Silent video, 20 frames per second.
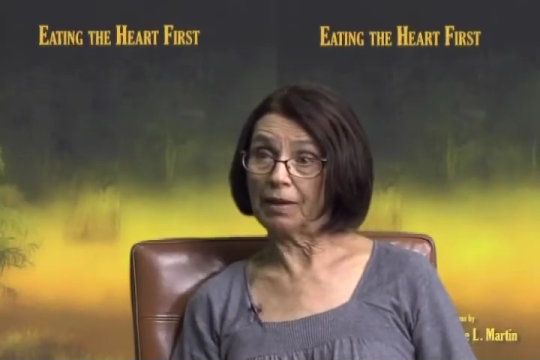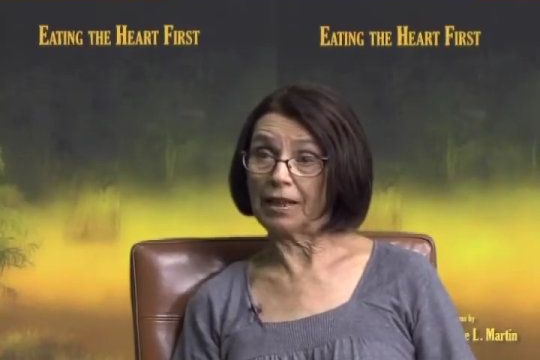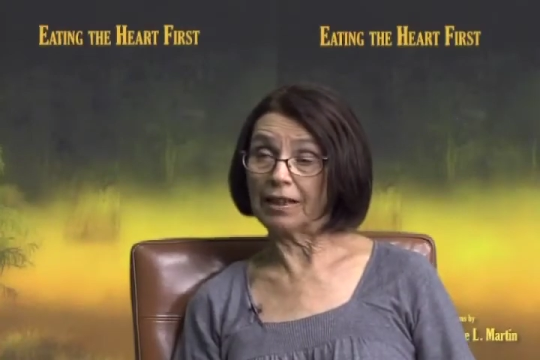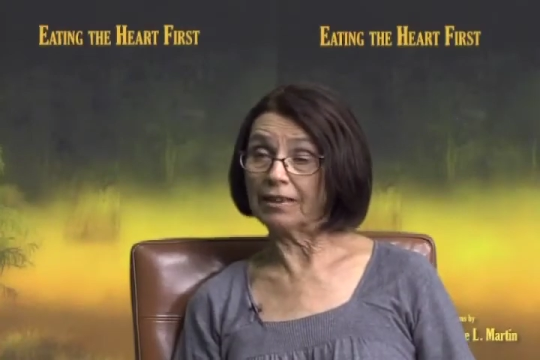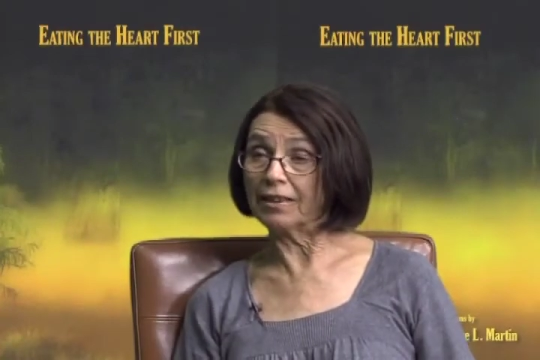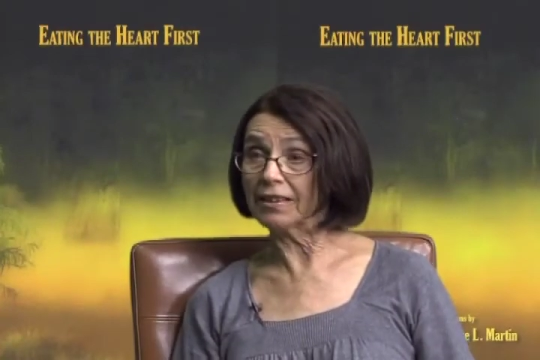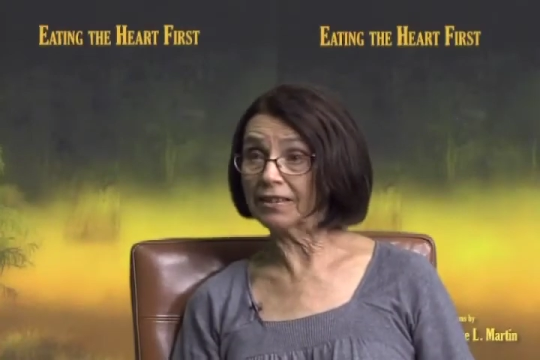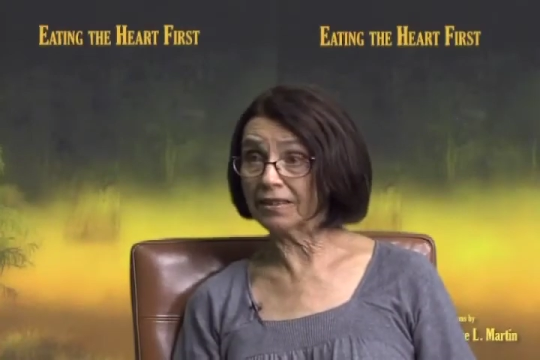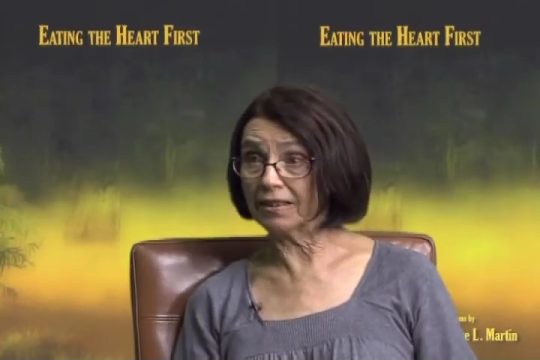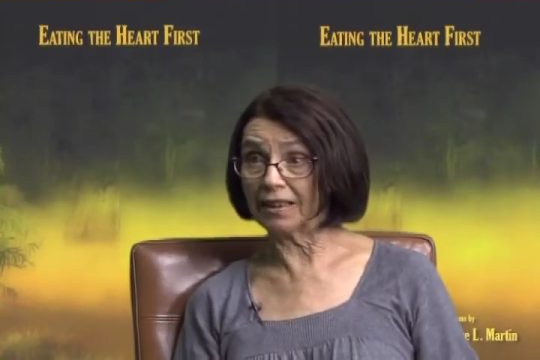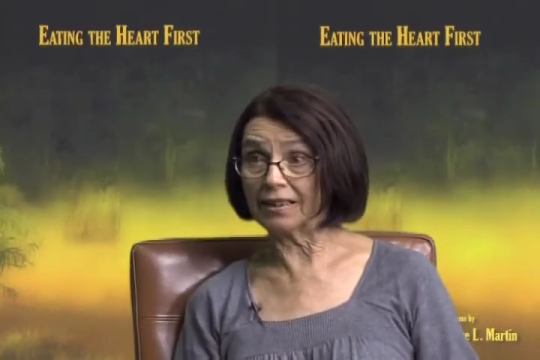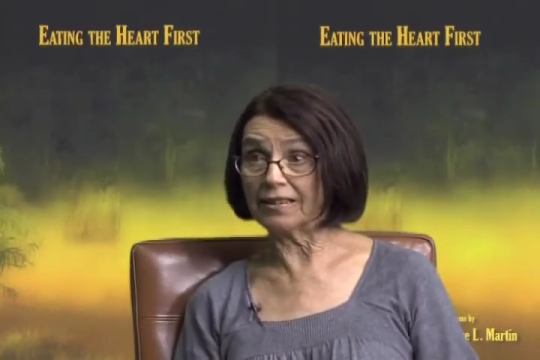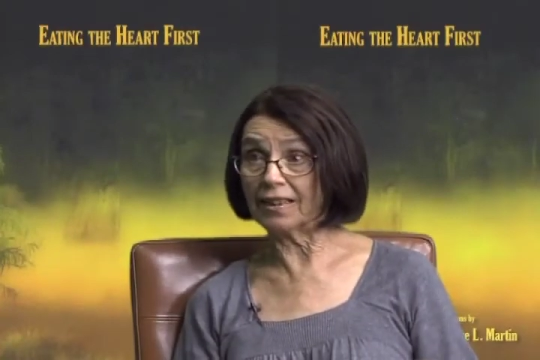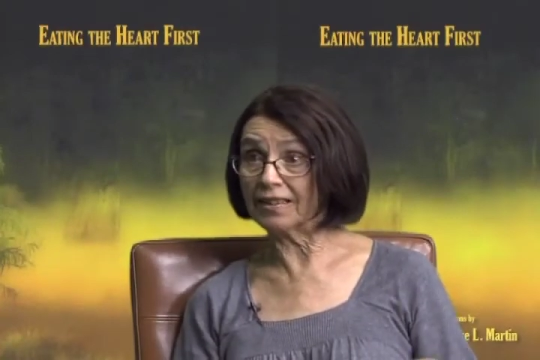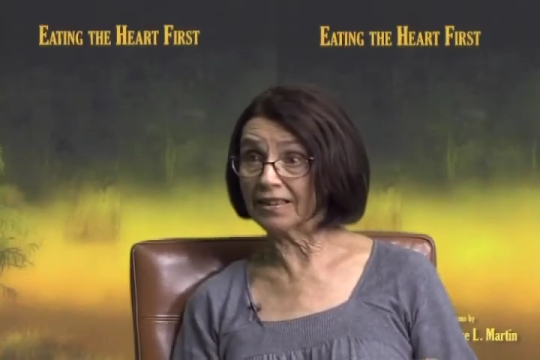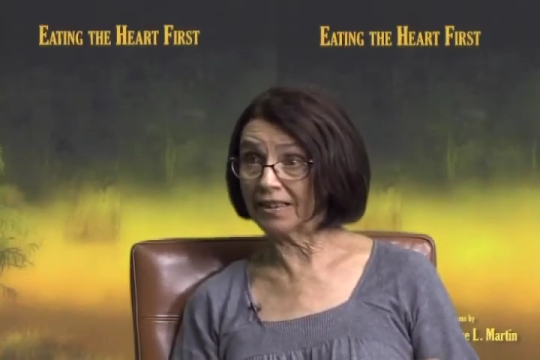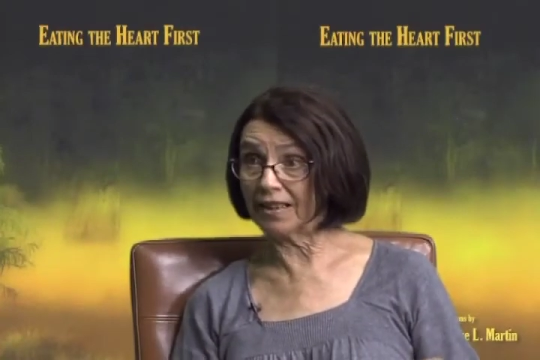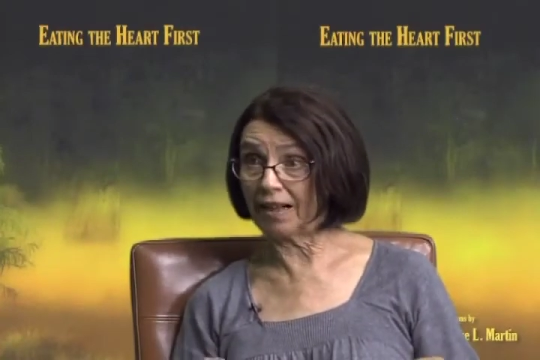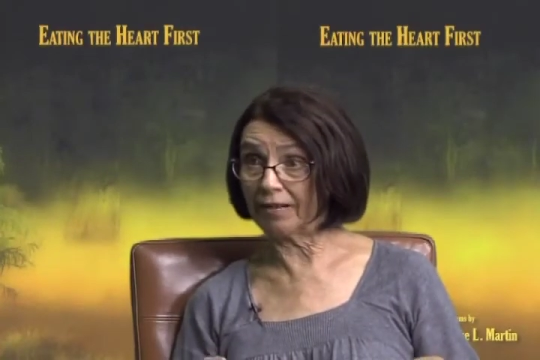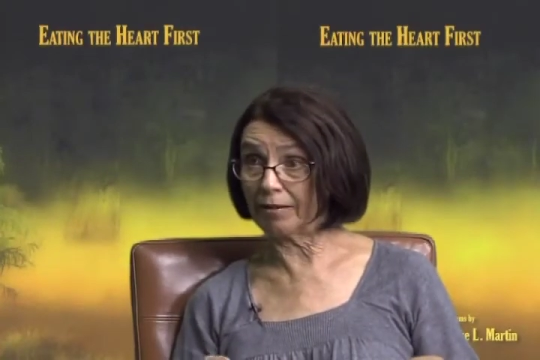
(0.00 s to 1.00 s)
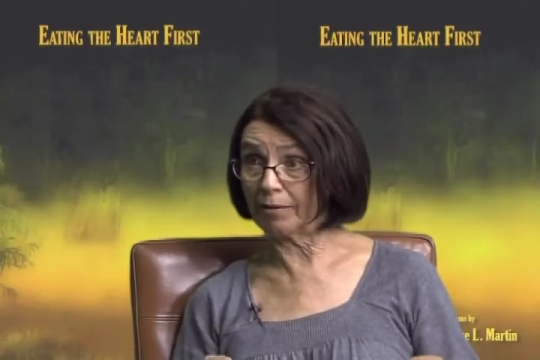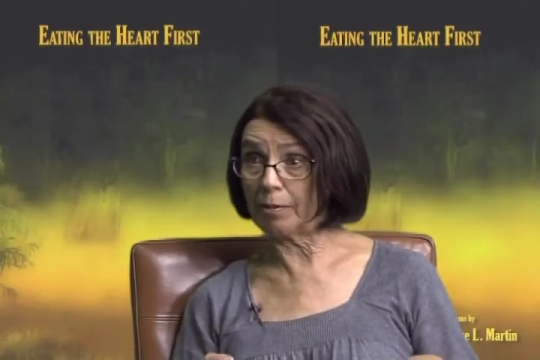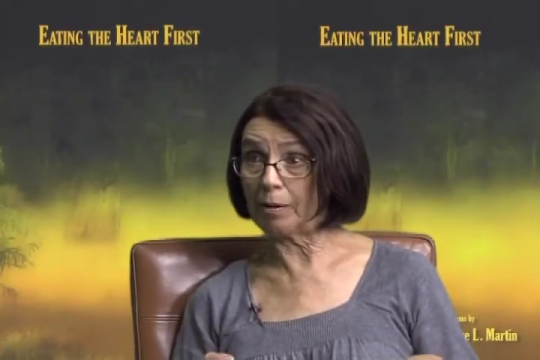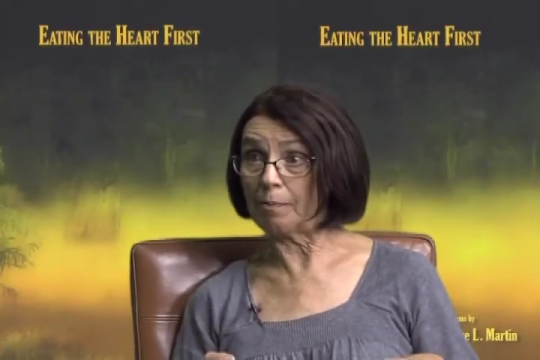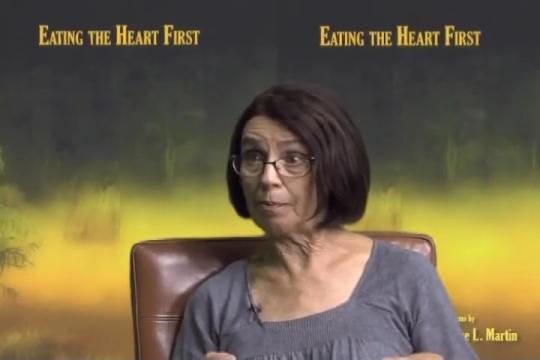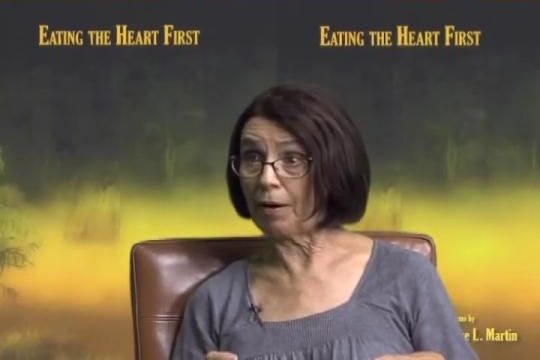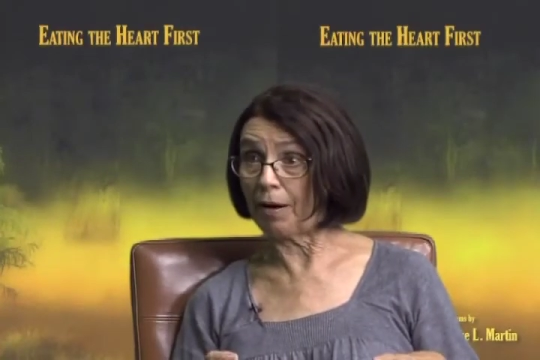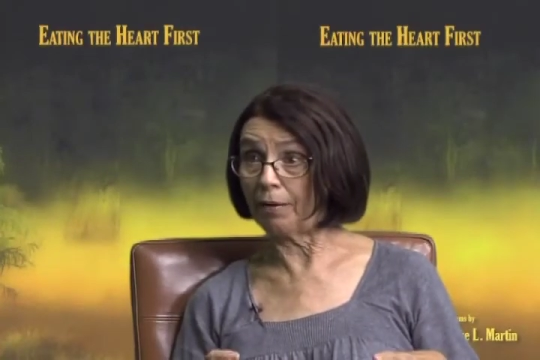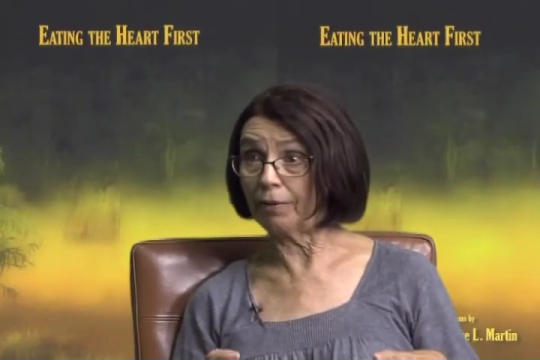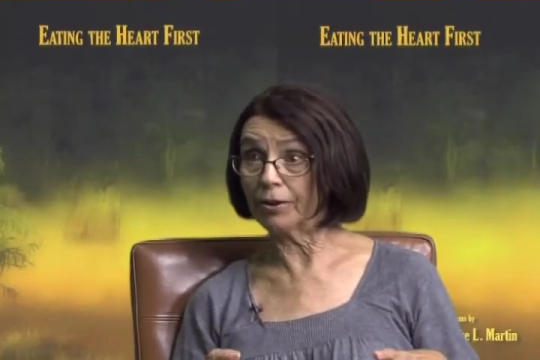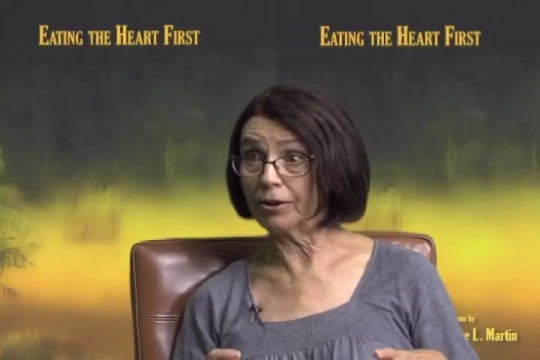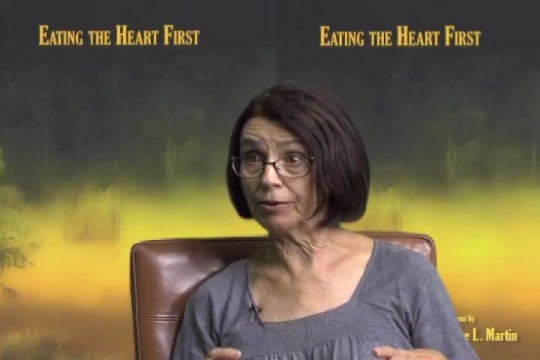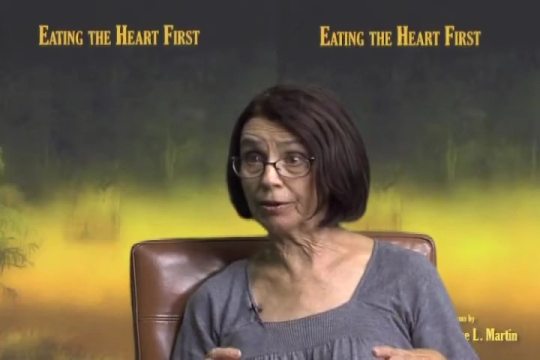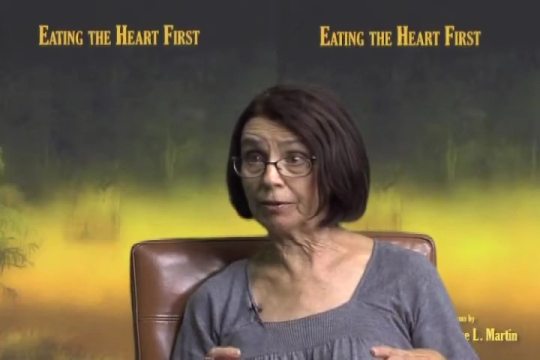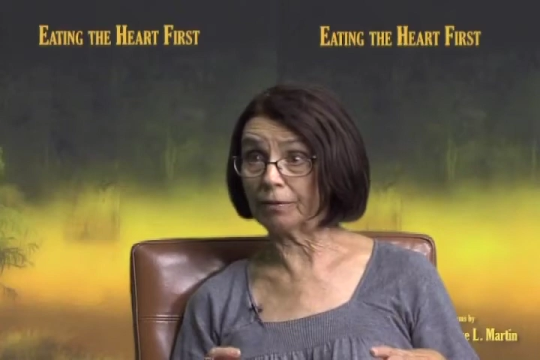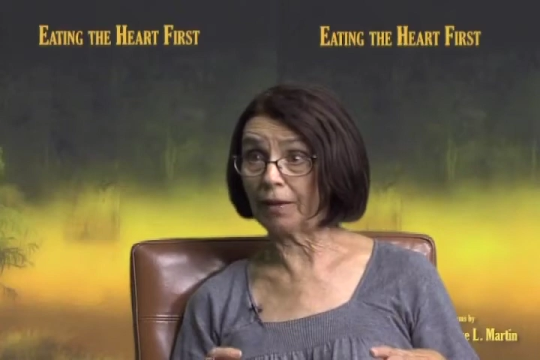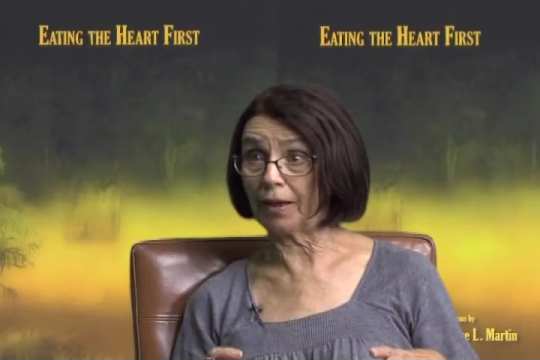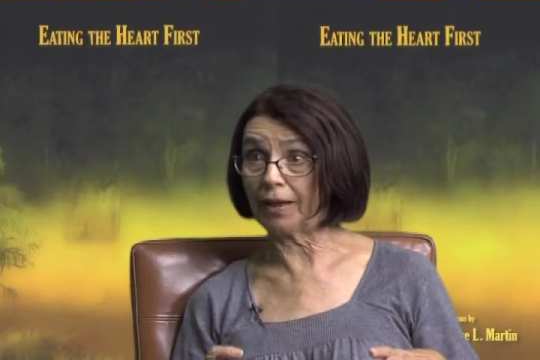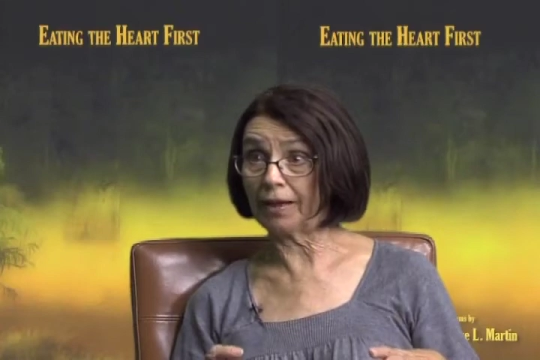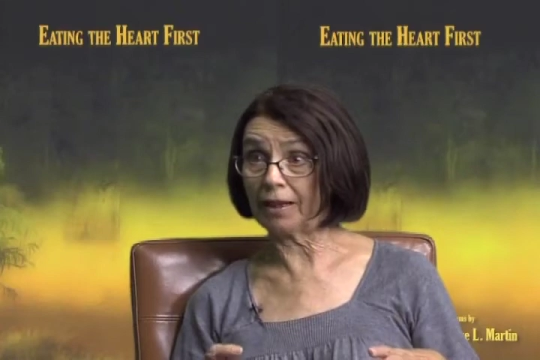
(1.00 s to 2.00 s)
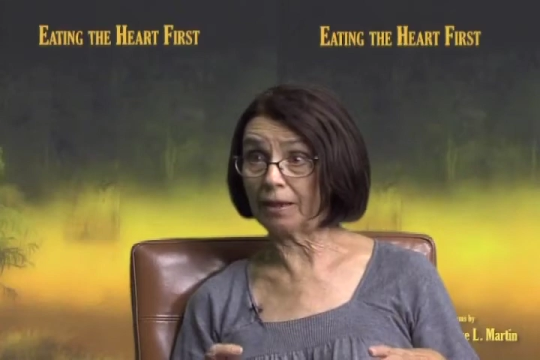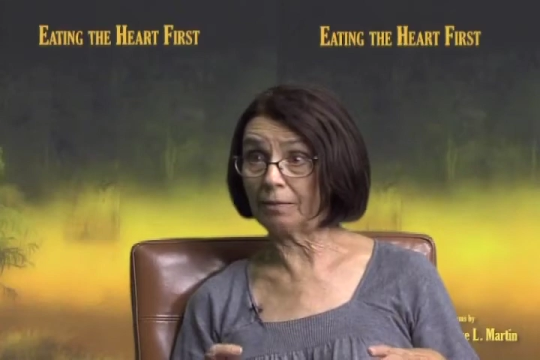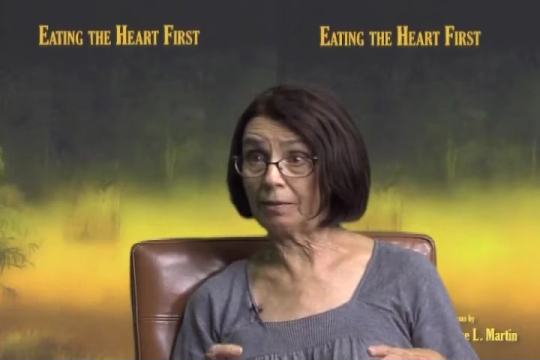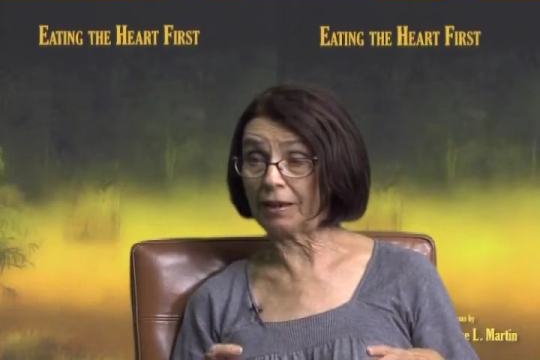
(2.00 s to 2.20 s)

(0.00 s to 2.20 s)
and it doesn't have to be poetry, right? It can